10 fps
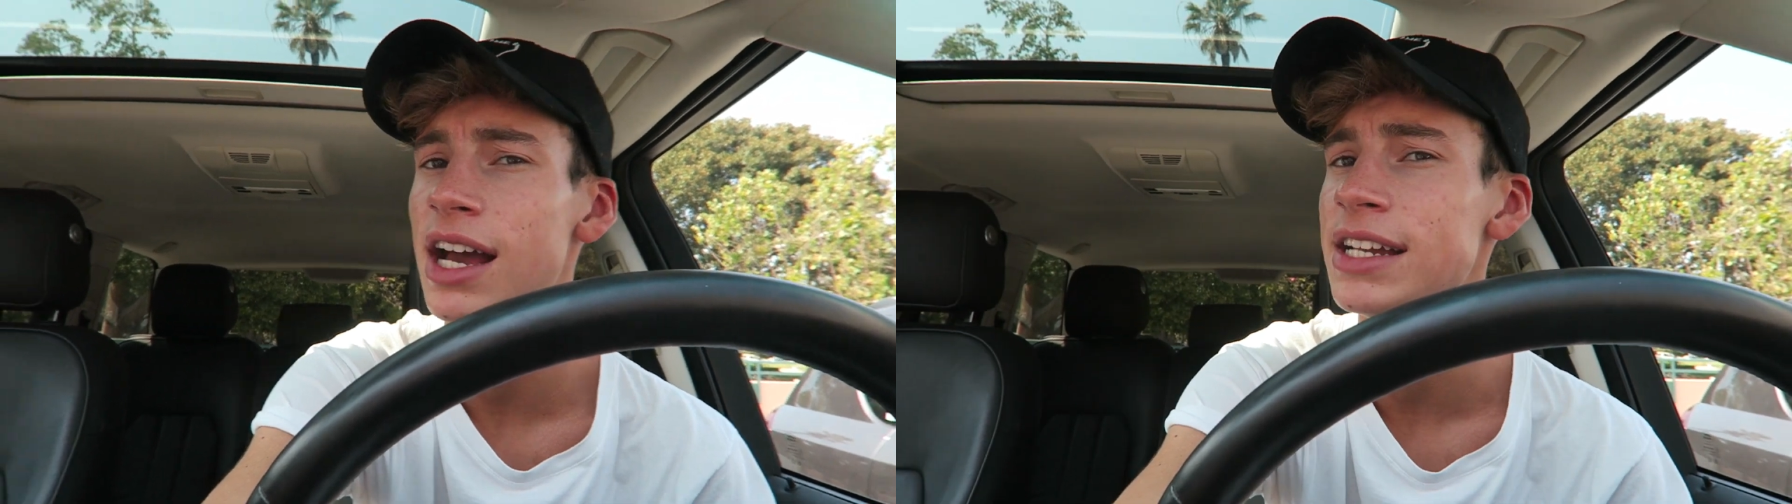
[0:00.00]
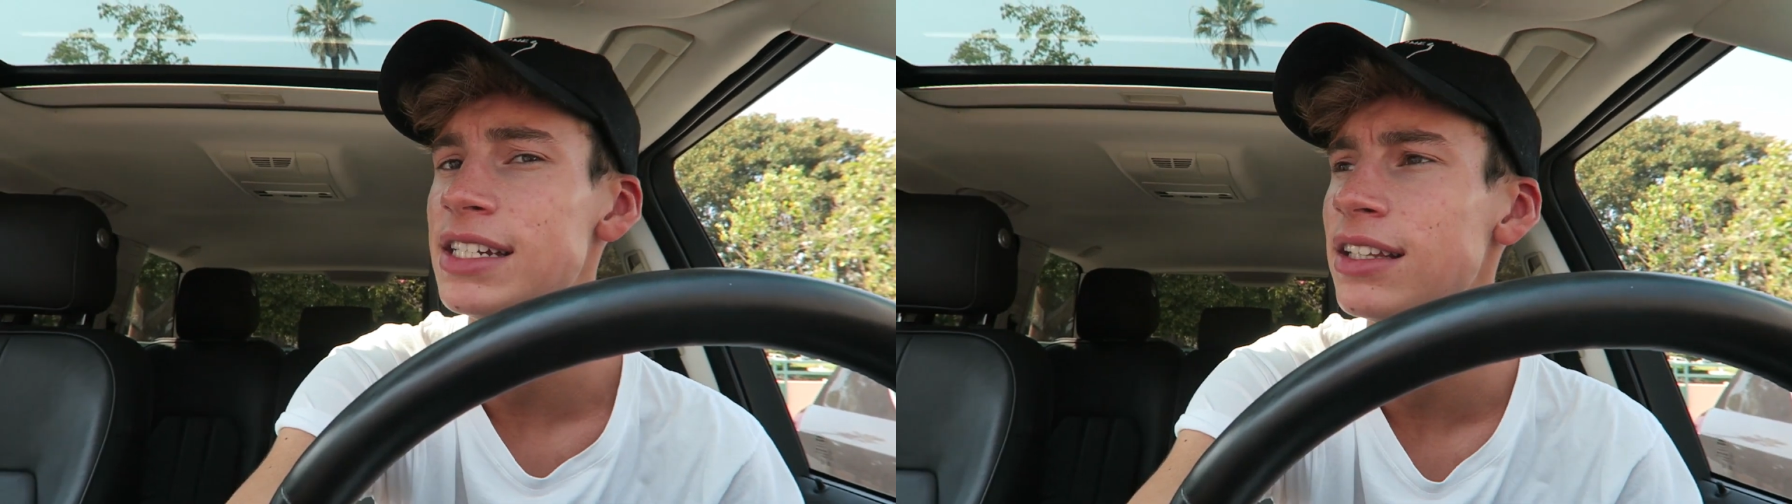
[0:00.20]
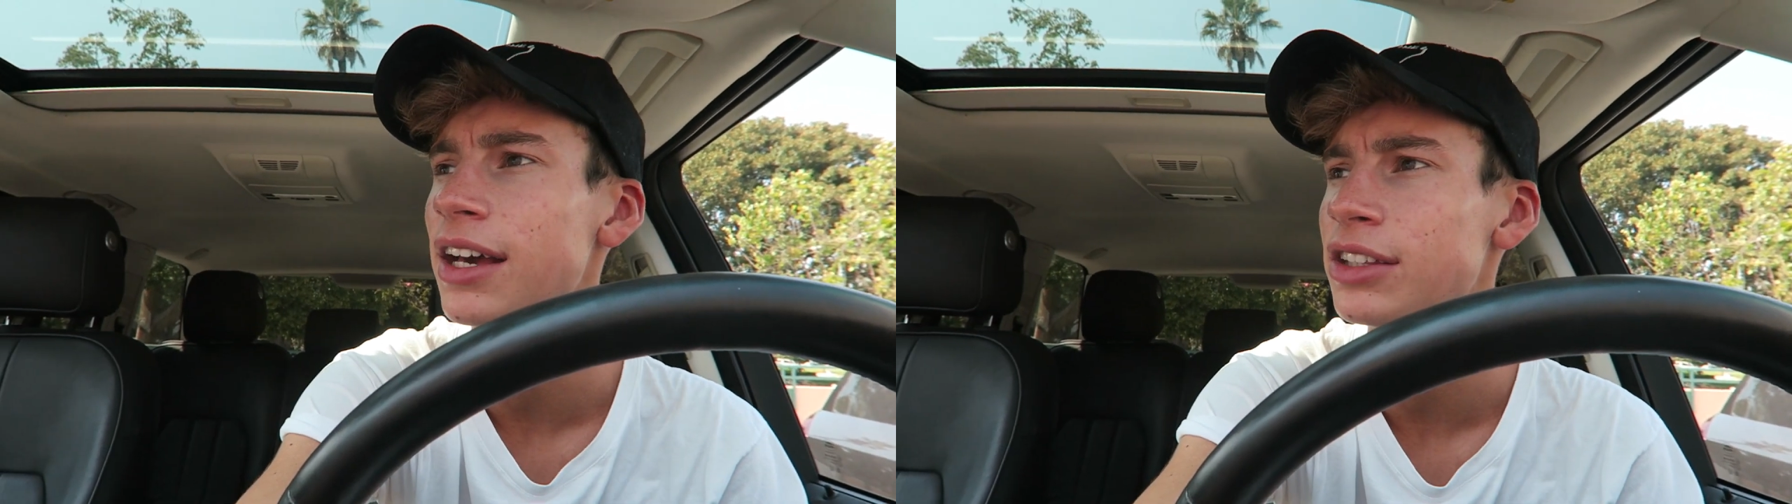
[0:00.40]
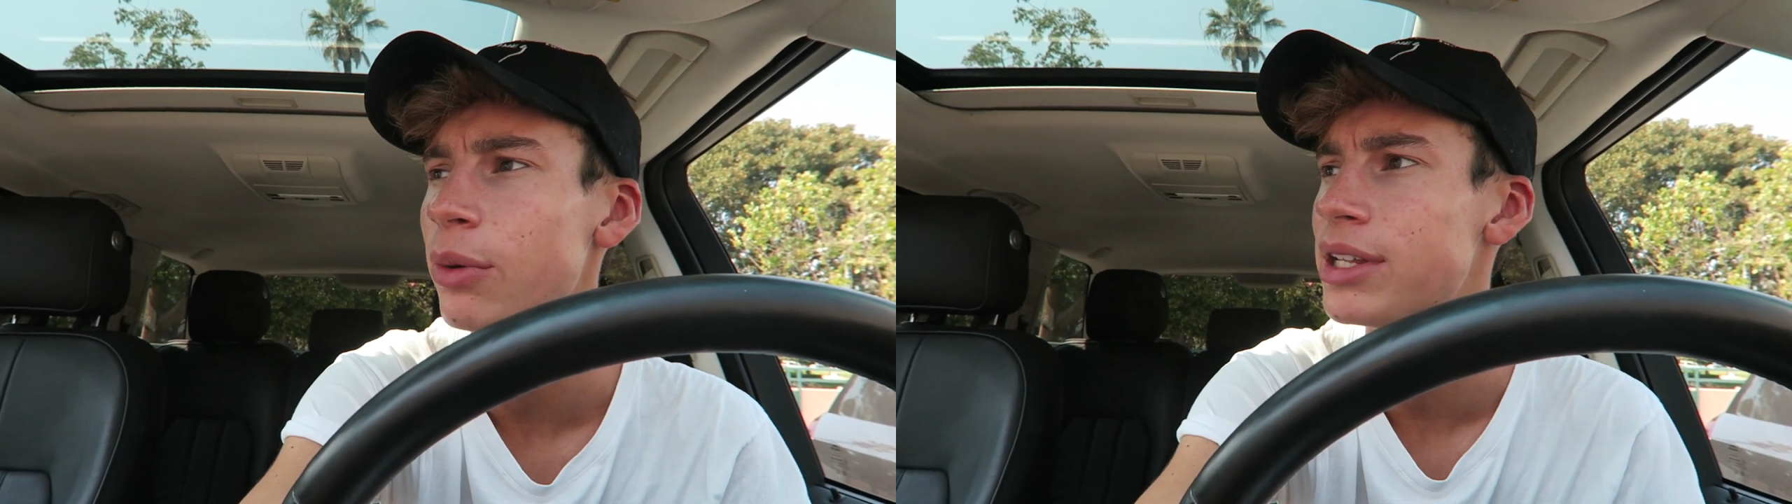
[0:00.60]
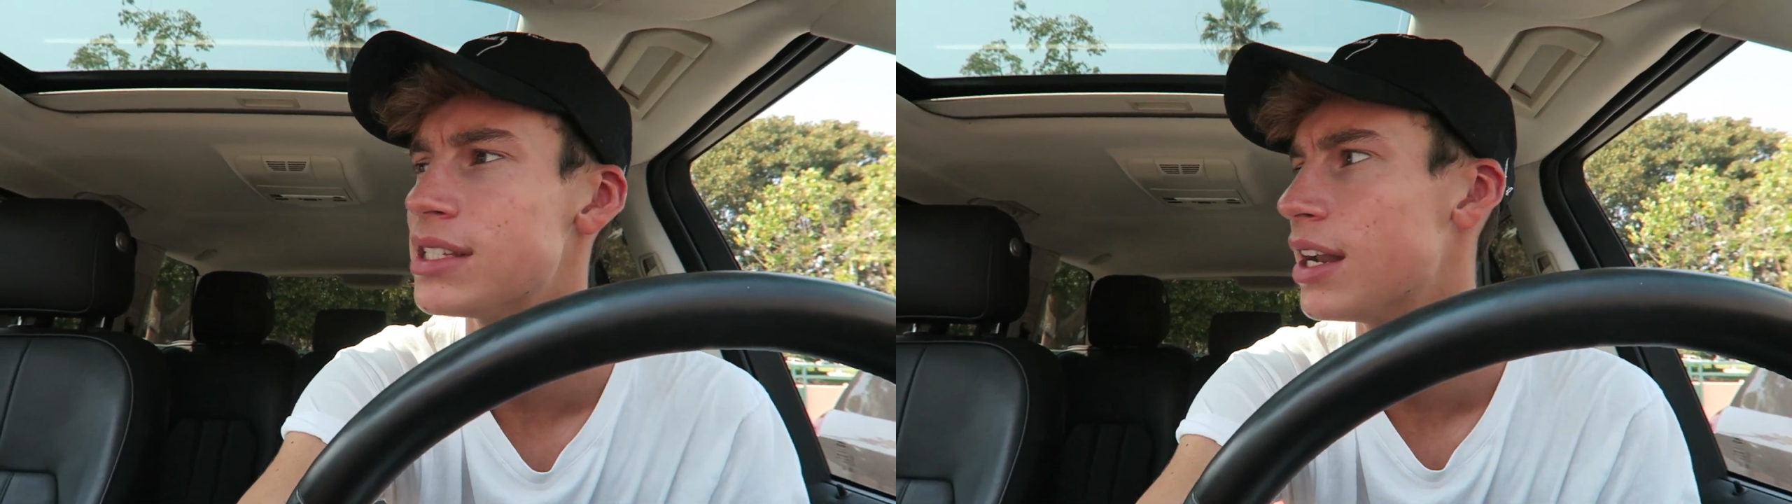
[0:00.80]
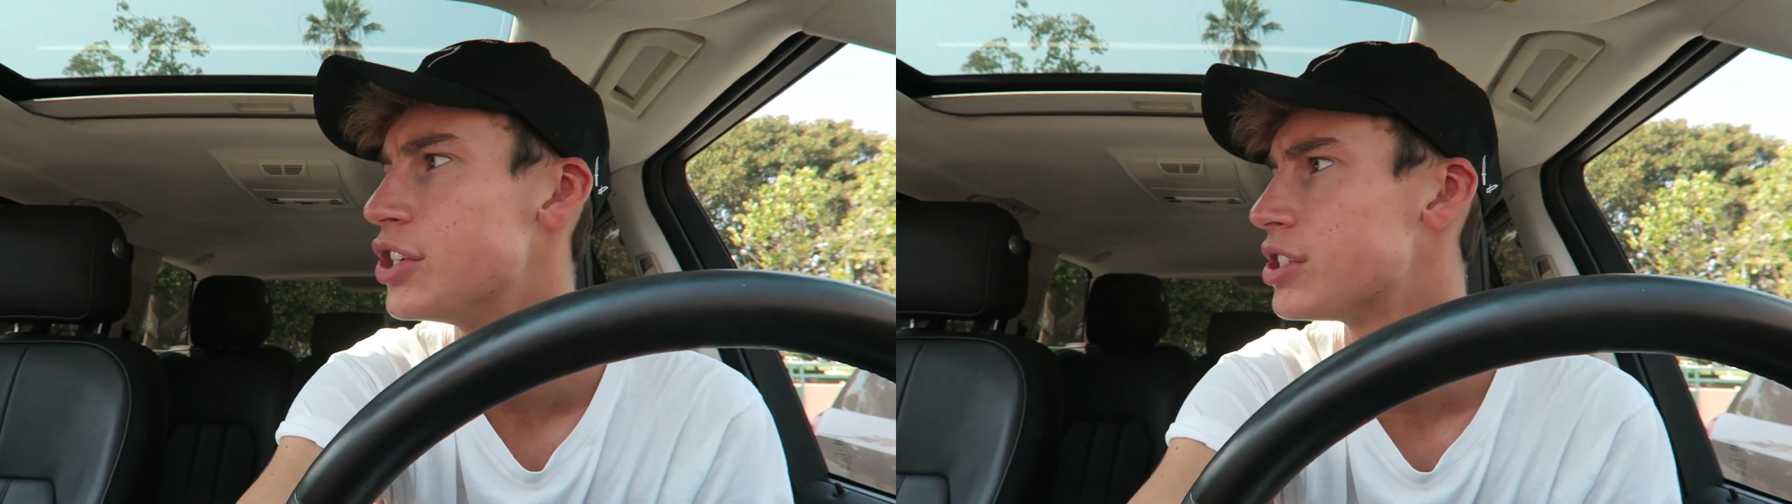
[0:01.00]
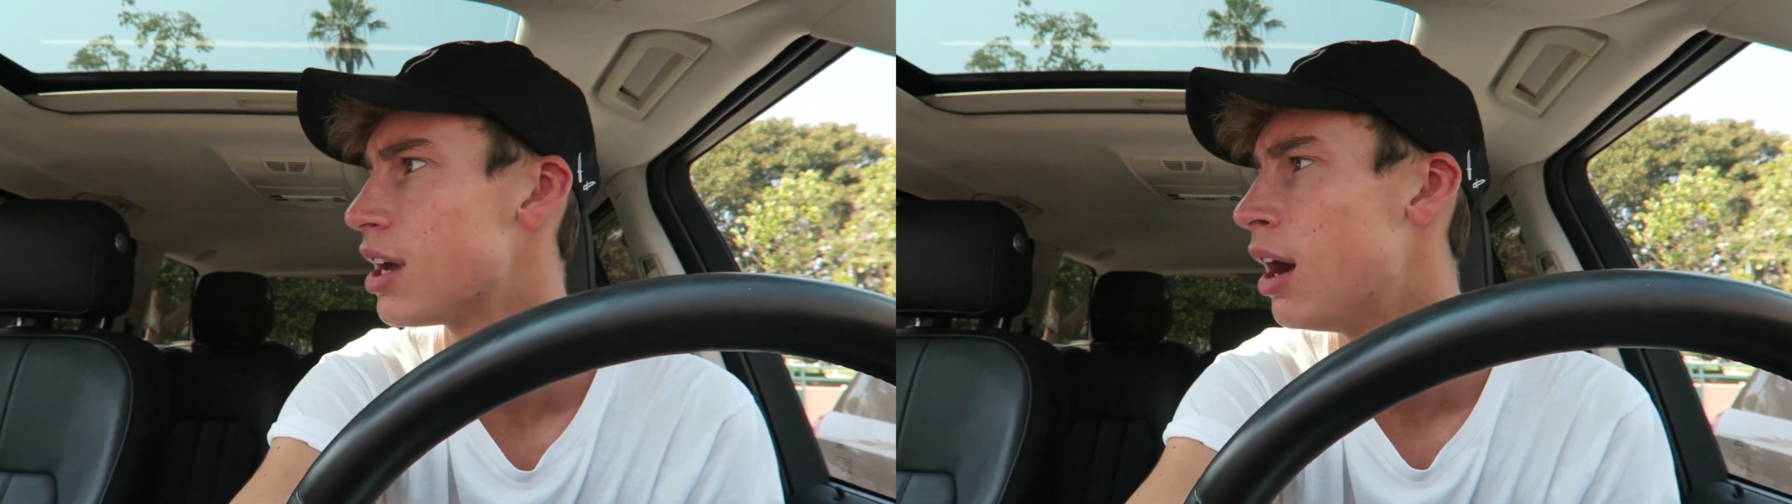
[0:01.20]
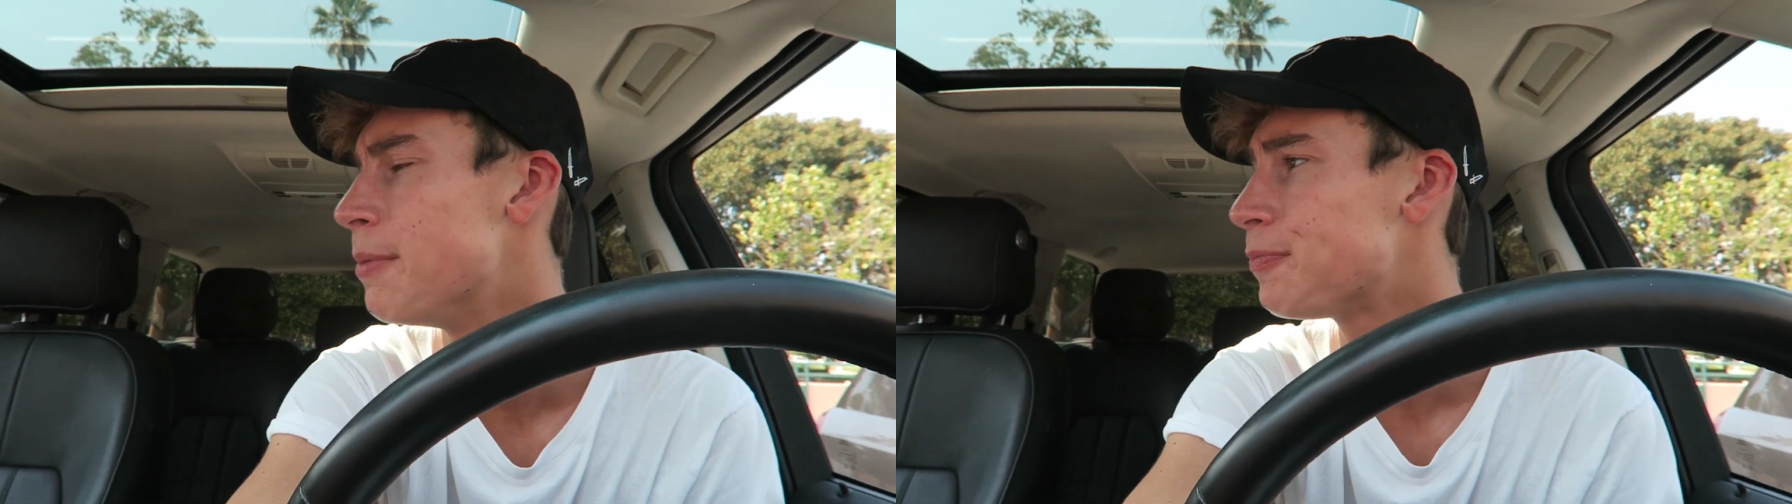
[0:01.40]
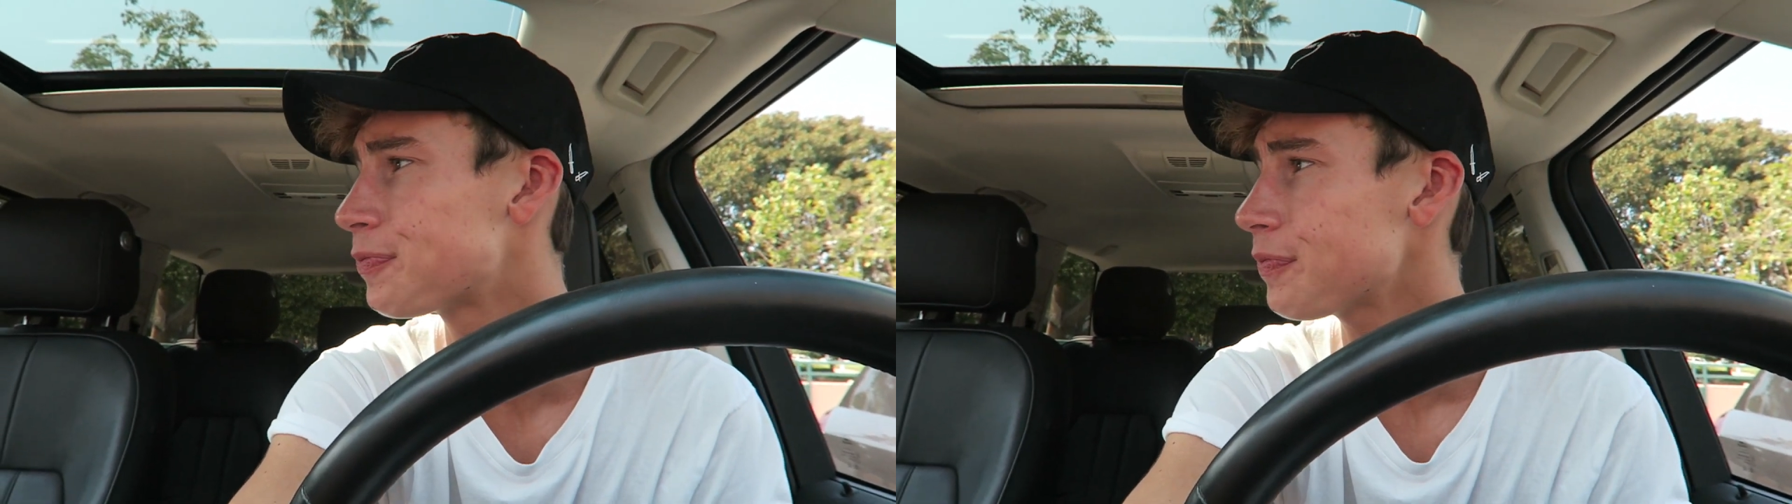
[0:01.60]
I did like the ones that I just got.